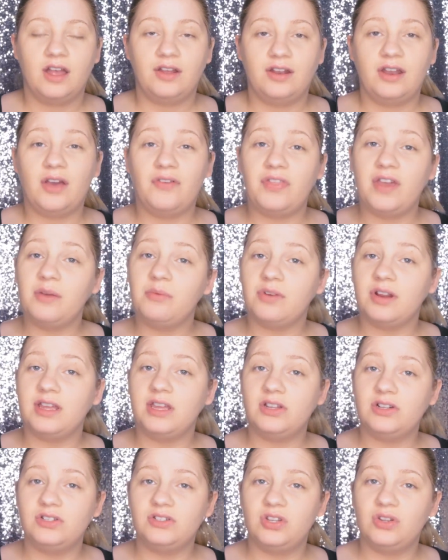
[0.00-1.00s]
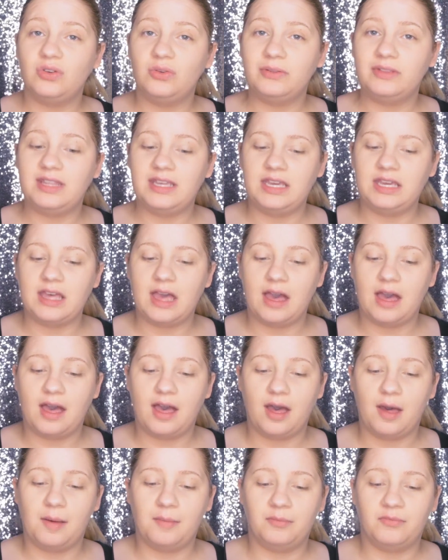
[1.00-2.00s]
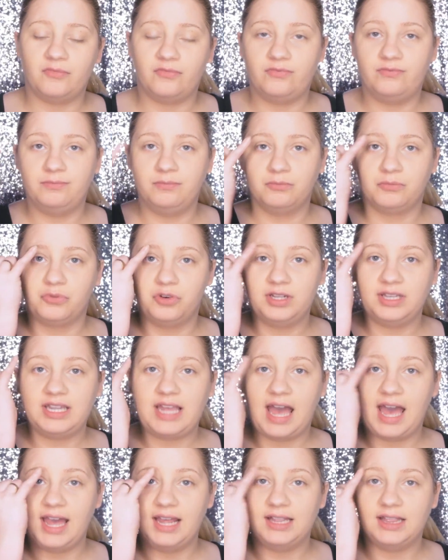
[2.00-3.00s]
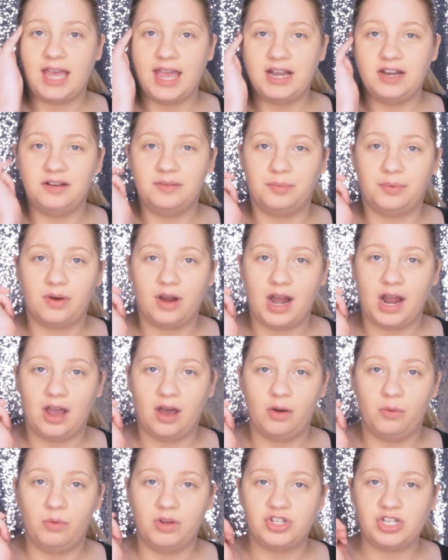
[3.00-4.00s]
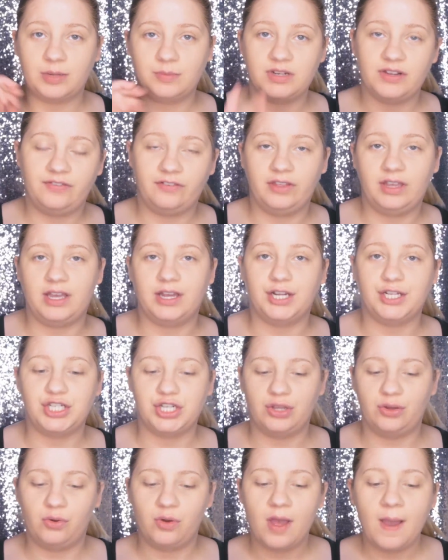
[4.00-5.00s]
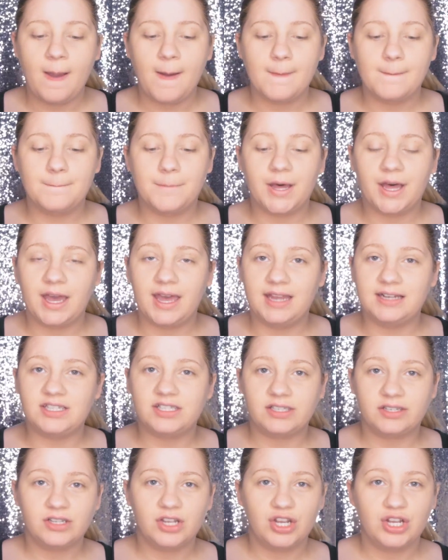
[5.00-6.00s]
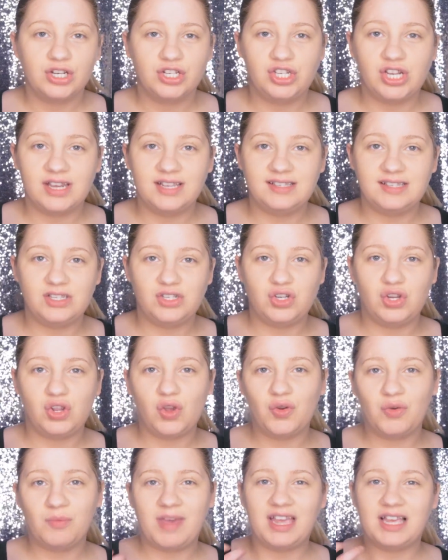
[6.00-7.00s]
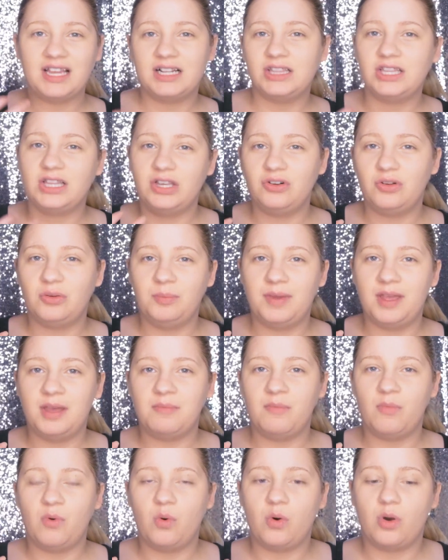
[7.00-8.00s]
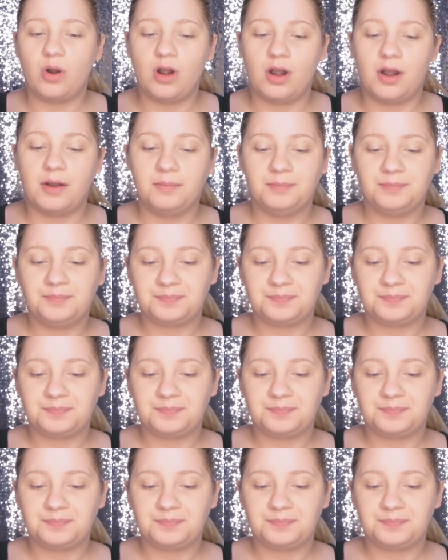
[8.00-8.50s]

now they were into the really highlighted brow, which I'm definitely going to do. But just to make it a little bit more,